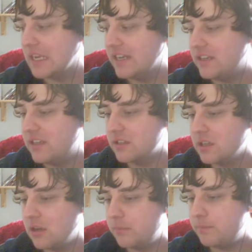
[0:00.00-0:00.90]
it does a
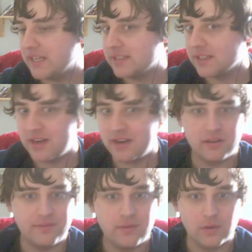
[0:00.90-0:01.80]
lot better than
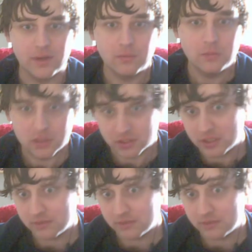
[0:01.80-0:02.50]
I thought it would.